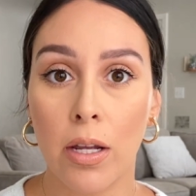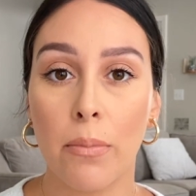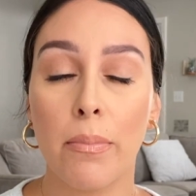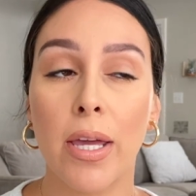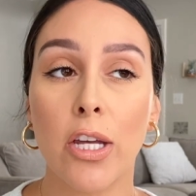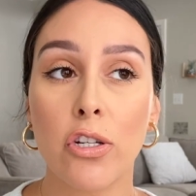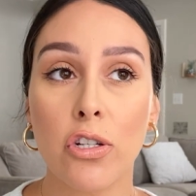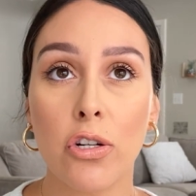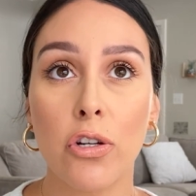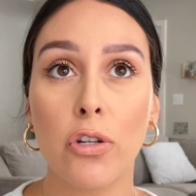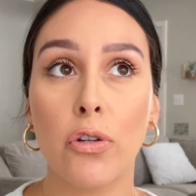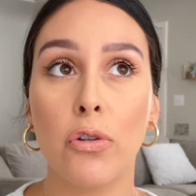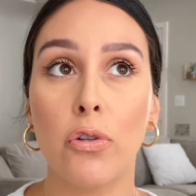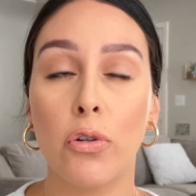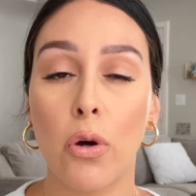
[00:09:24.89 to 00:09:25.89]
Make sure
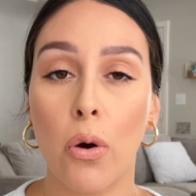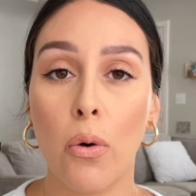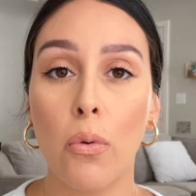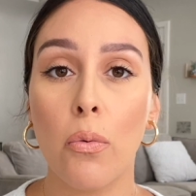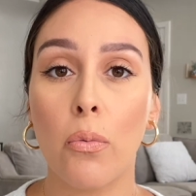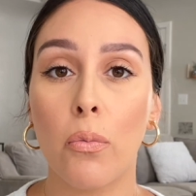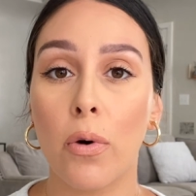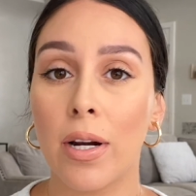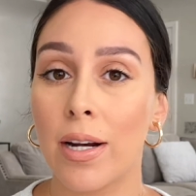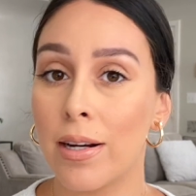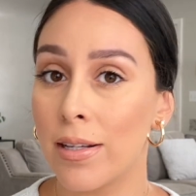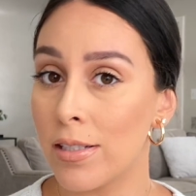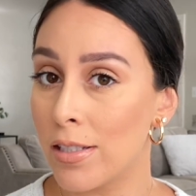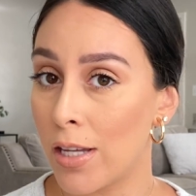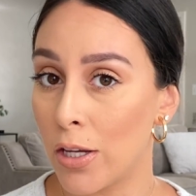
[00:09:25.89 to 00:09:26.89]
you know what it
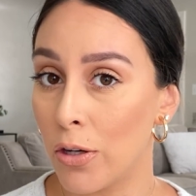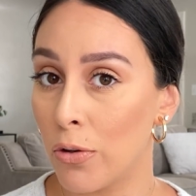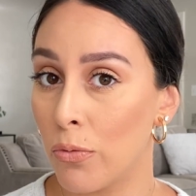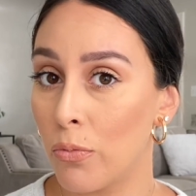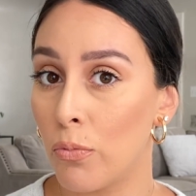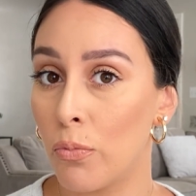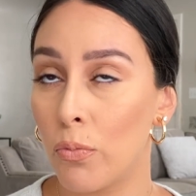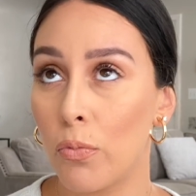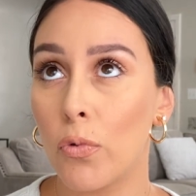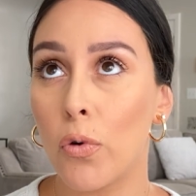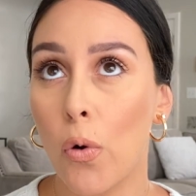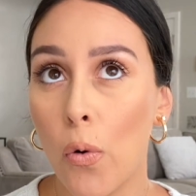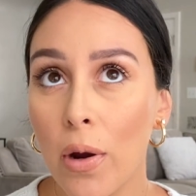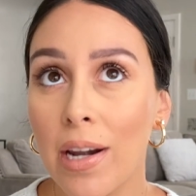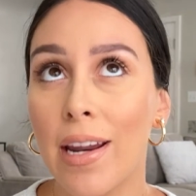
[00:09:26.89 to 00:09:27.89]
is that you're
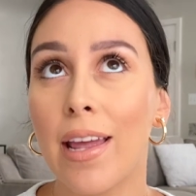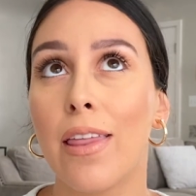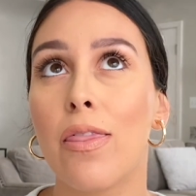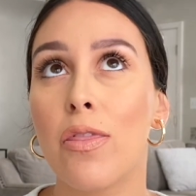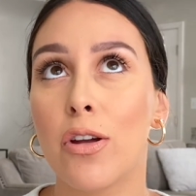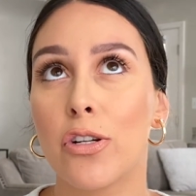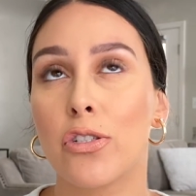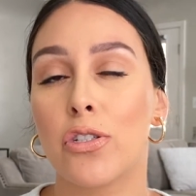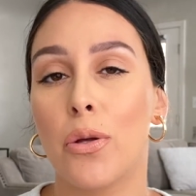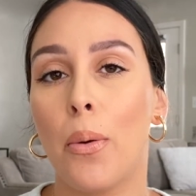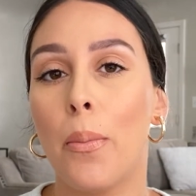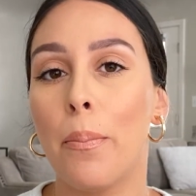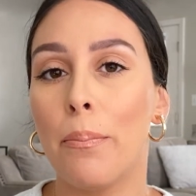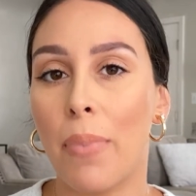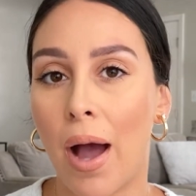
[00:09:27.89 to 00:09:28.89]
going in there
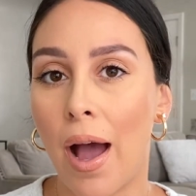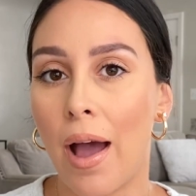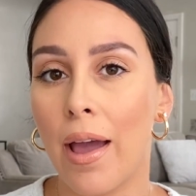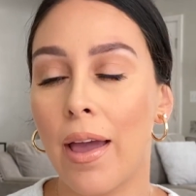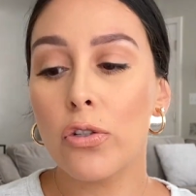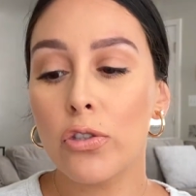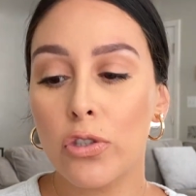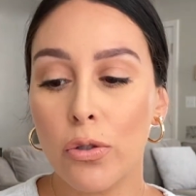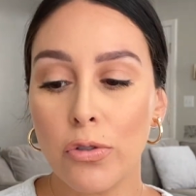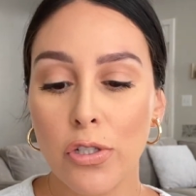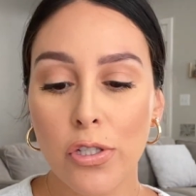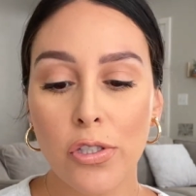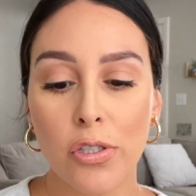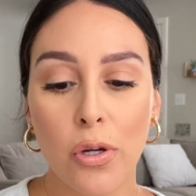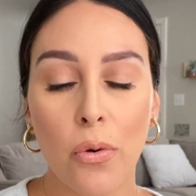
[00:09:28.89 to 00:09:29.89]
to buy. Don't
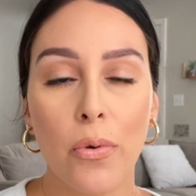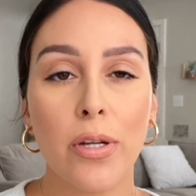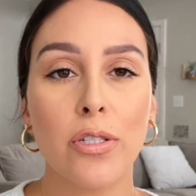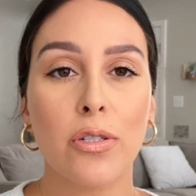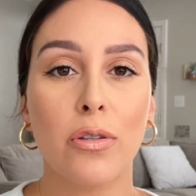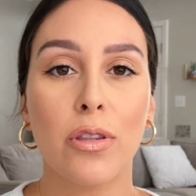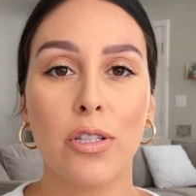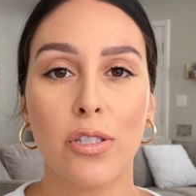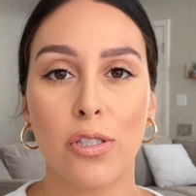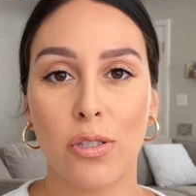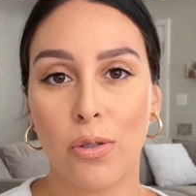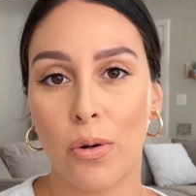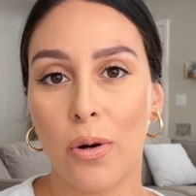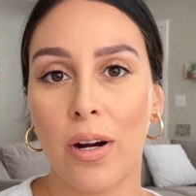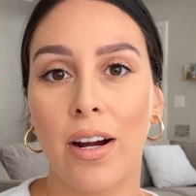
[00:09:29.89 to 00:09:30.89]
just go into the
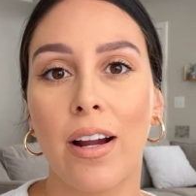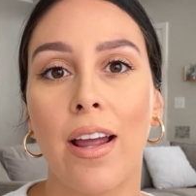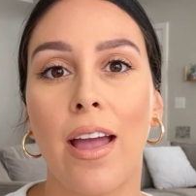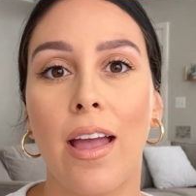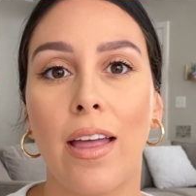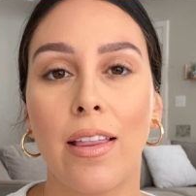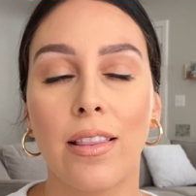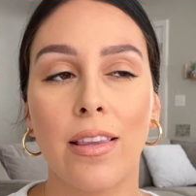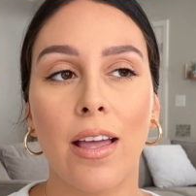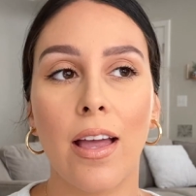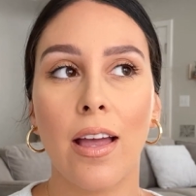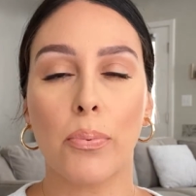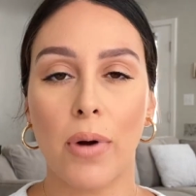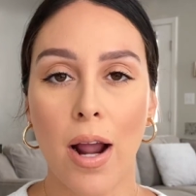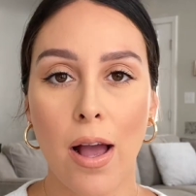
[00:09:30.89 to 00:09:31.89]
store and
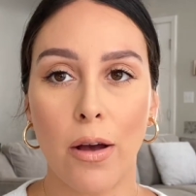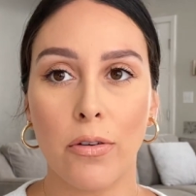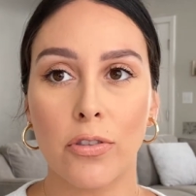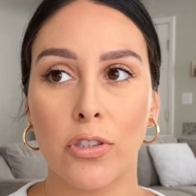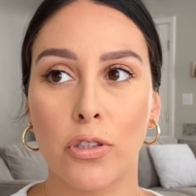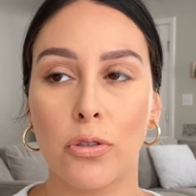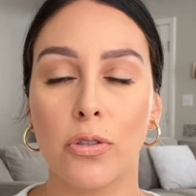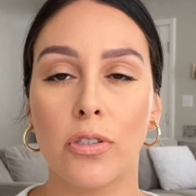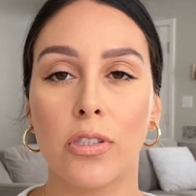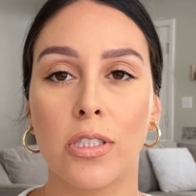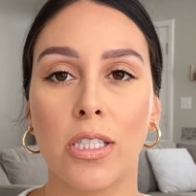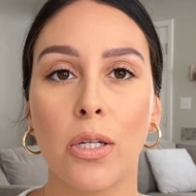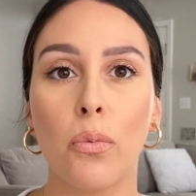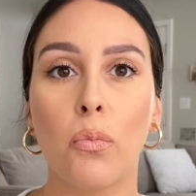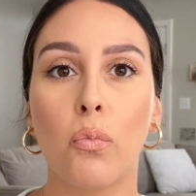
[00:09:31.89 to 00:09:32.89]
browse to
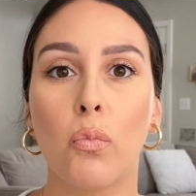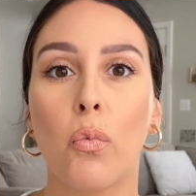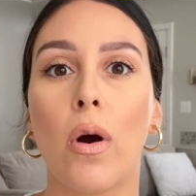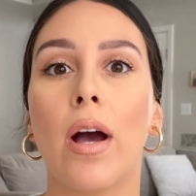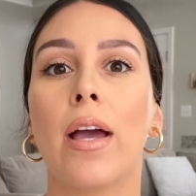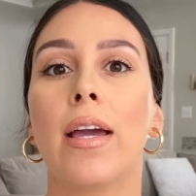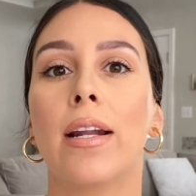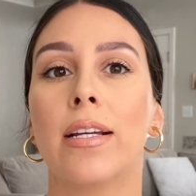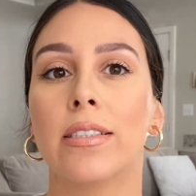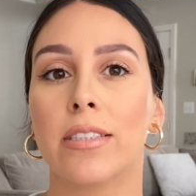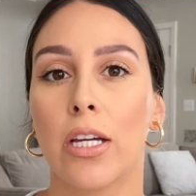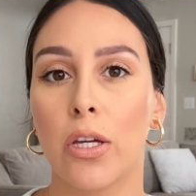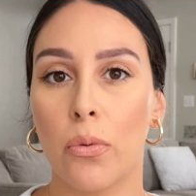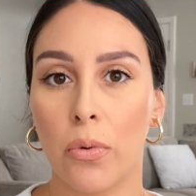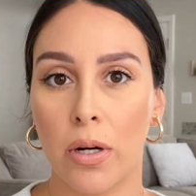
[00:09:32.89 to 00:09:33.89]
see what it is
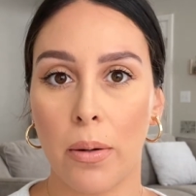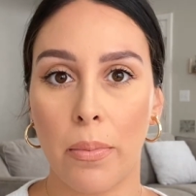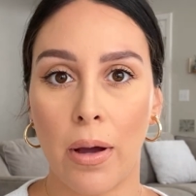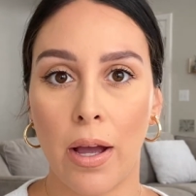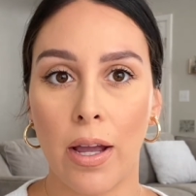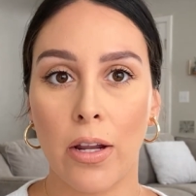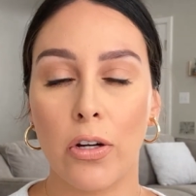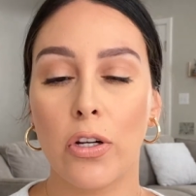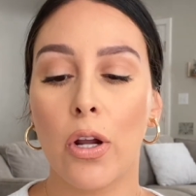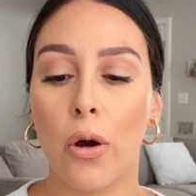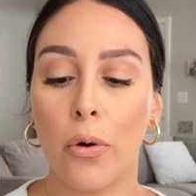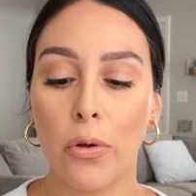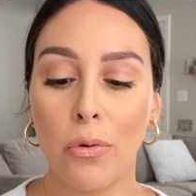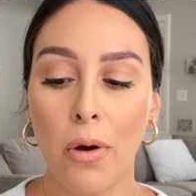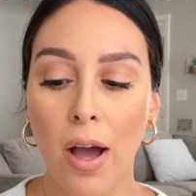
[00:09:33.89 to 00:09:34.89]
that you want to buy.
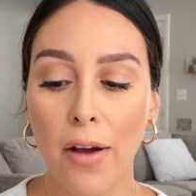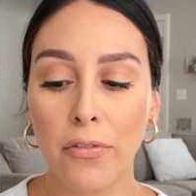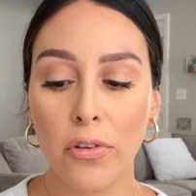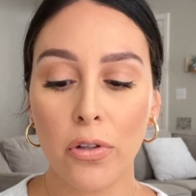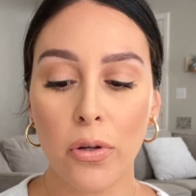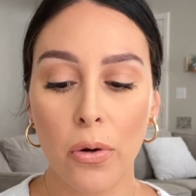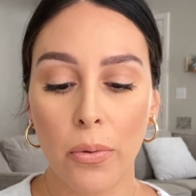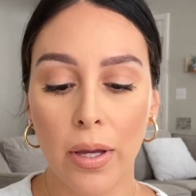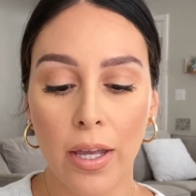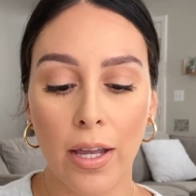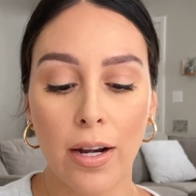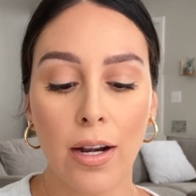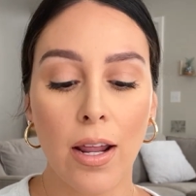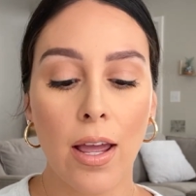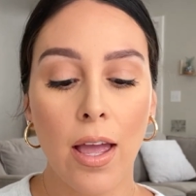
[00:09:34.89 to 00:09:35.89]
No, you have to go
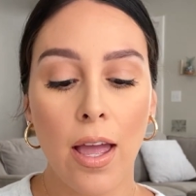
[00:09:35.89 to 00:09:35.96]
in